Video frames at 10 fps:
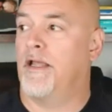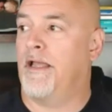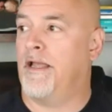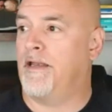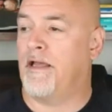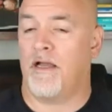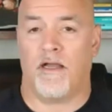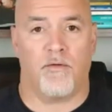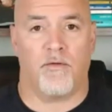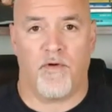and
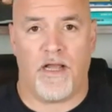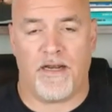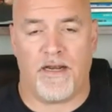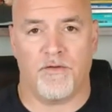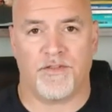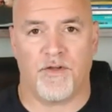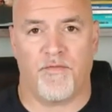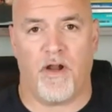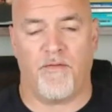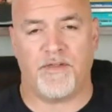we're rocking out. So if
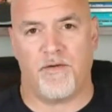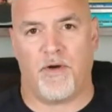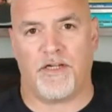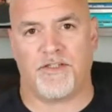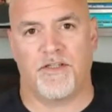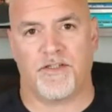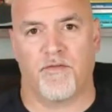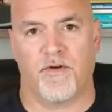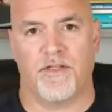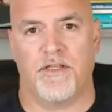you're obviously watching this
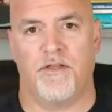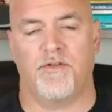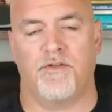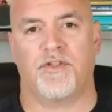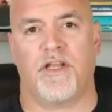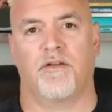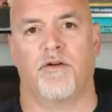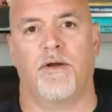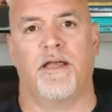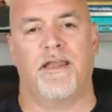over on the YouTube channel,
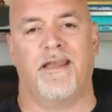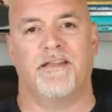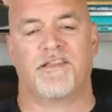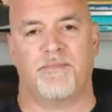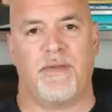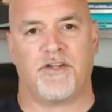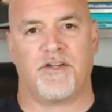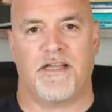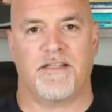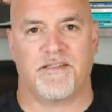go ahead and
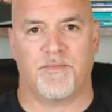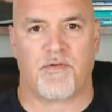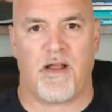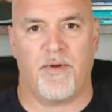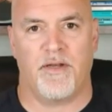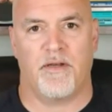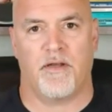smash that subscribe button.